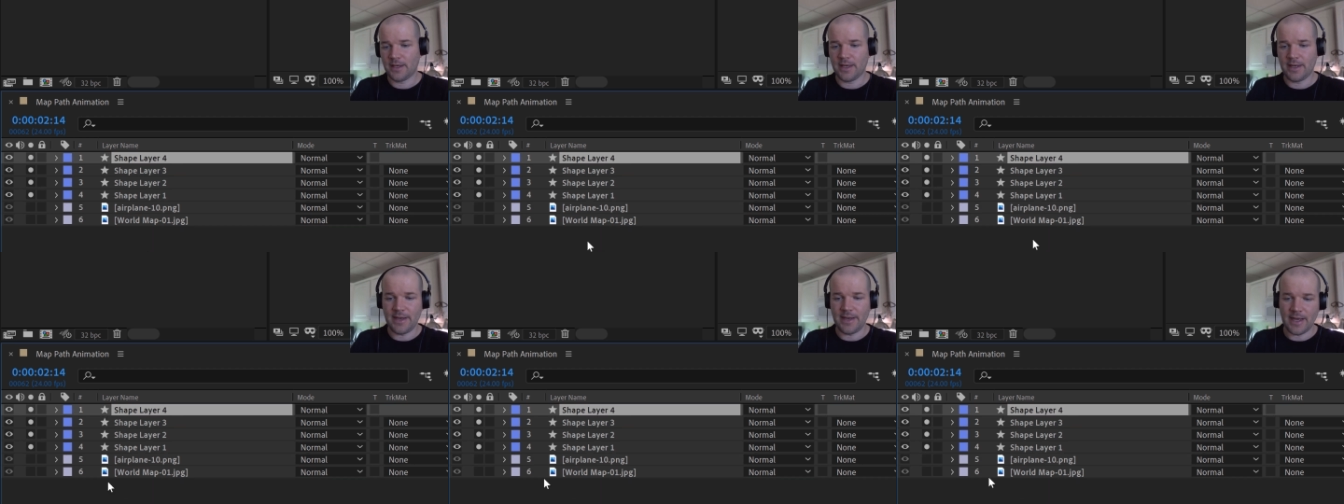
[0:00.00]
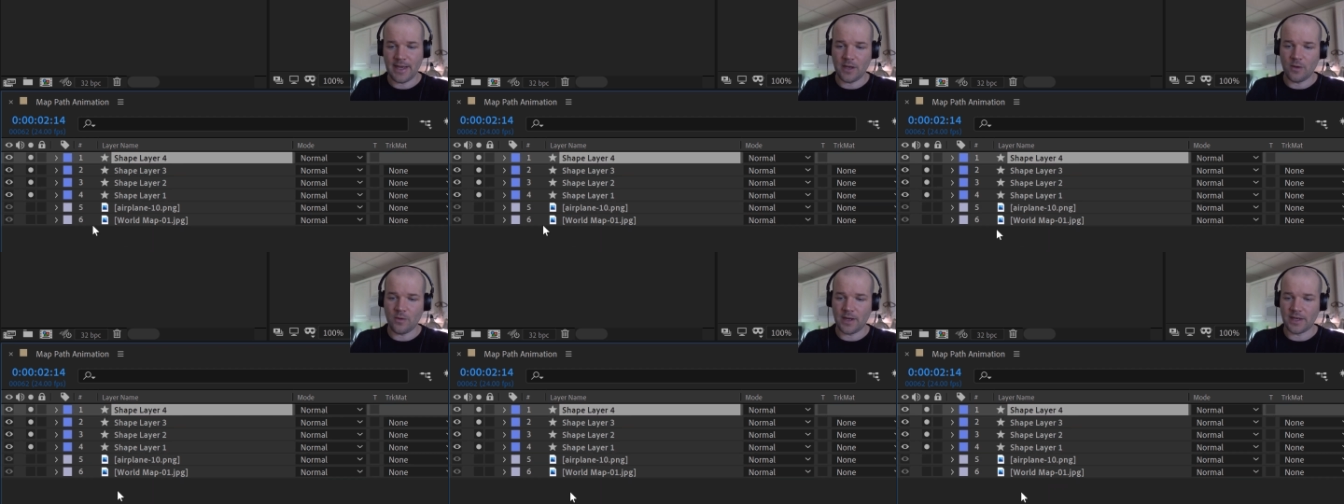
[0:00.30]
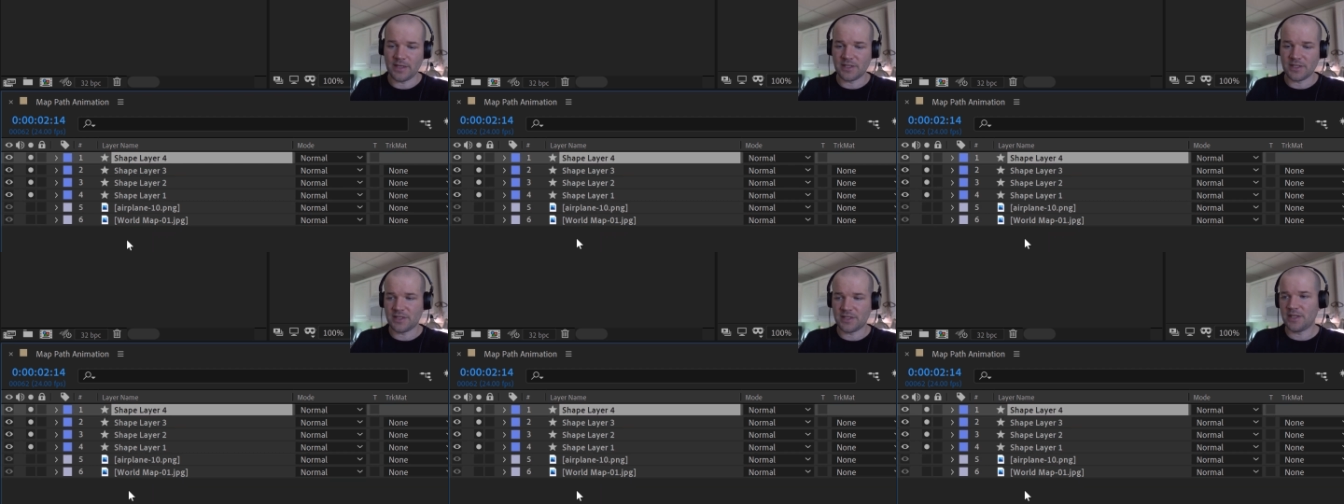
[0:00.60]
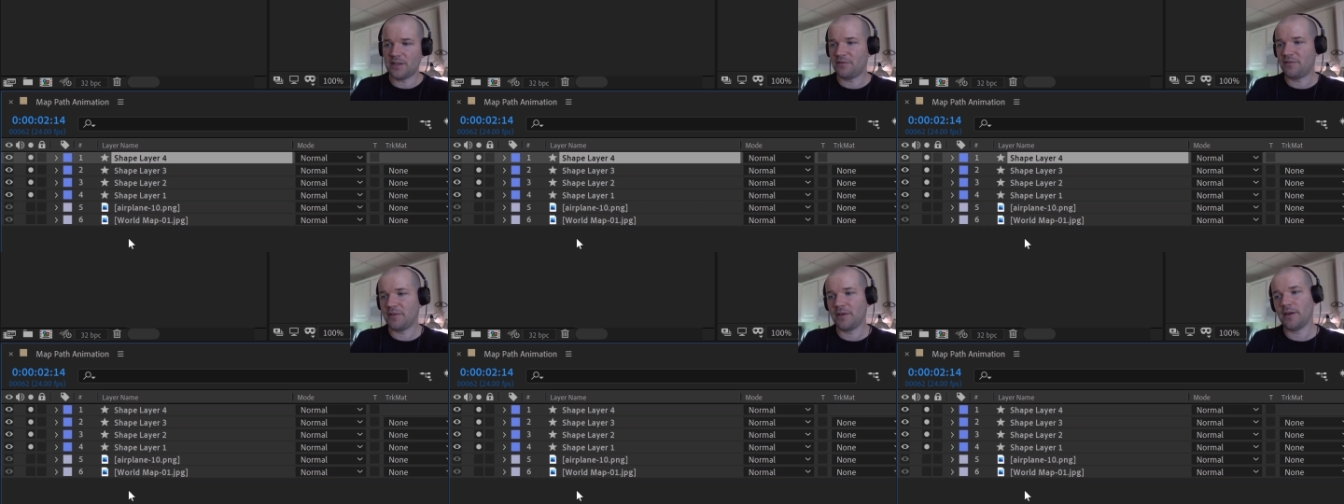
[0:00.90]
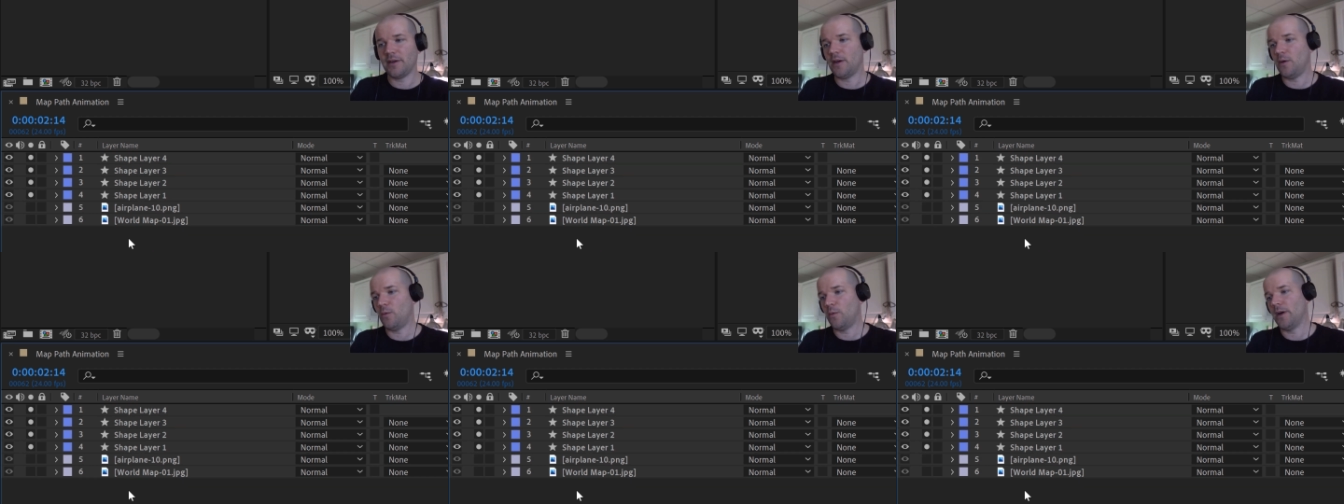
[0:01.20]
And now I just need to
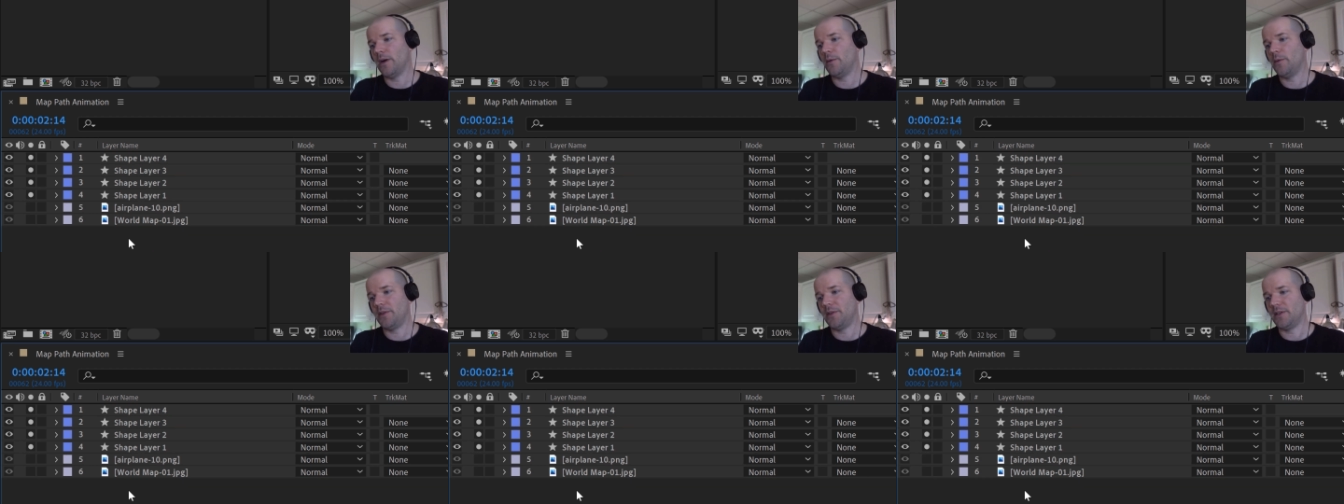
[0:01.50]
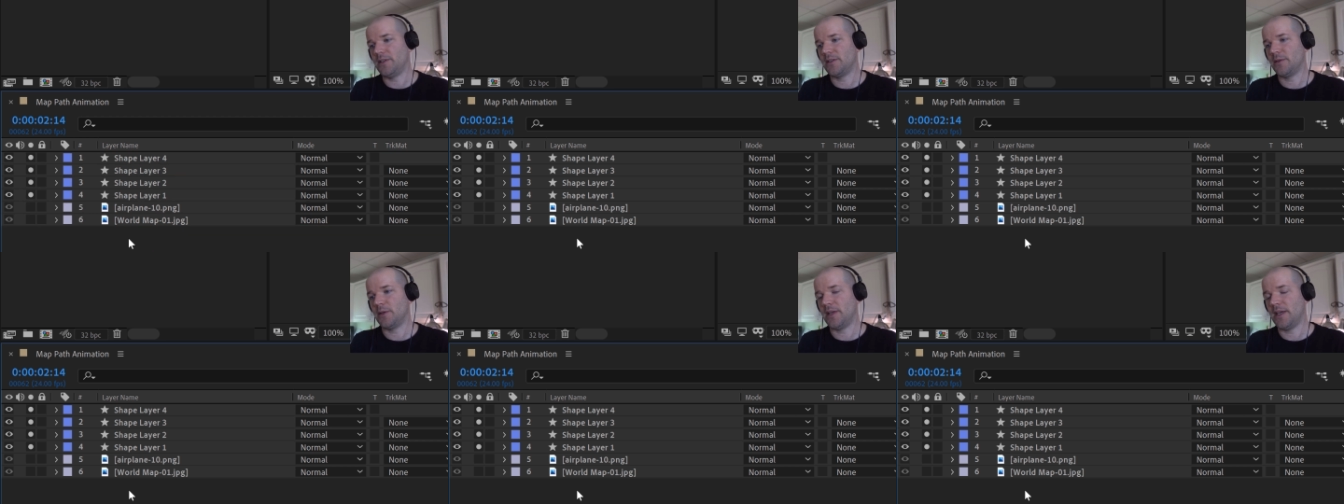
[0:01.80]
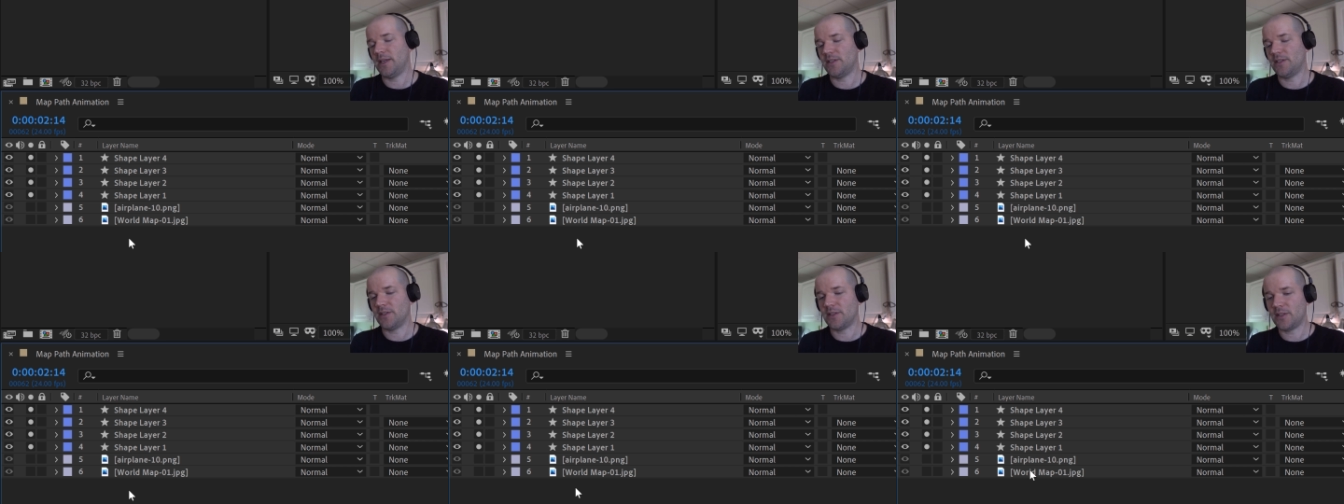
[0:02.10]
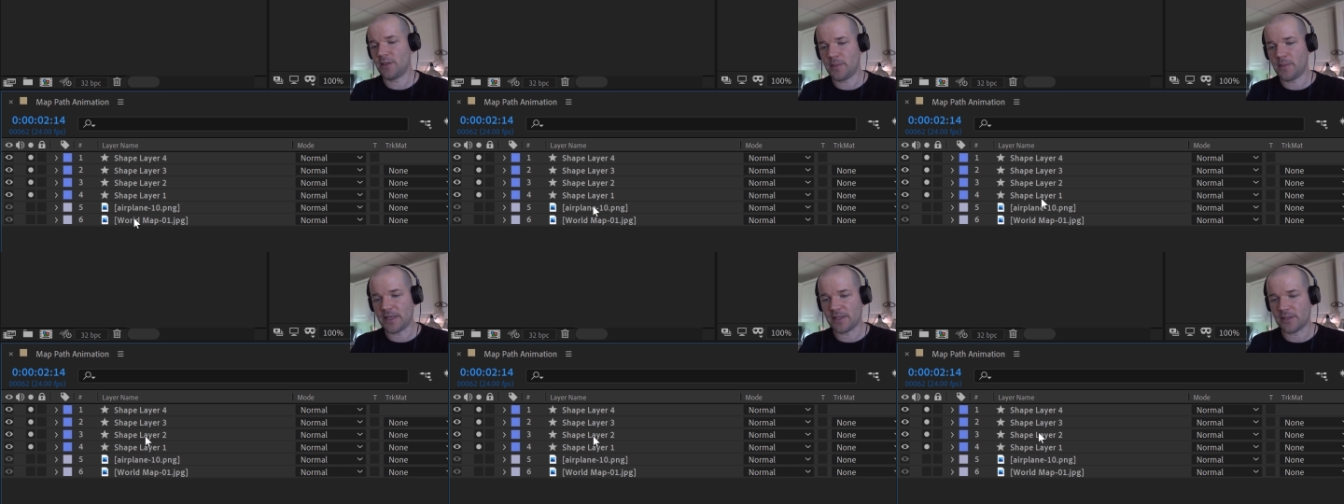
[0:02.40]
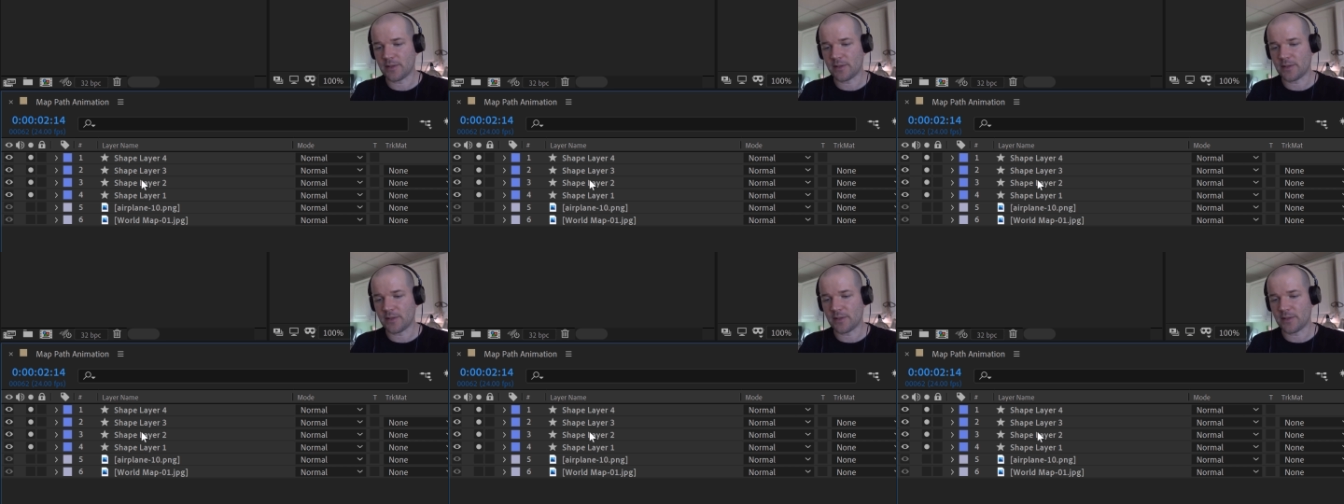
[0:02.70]
figure out where I want these locations to be.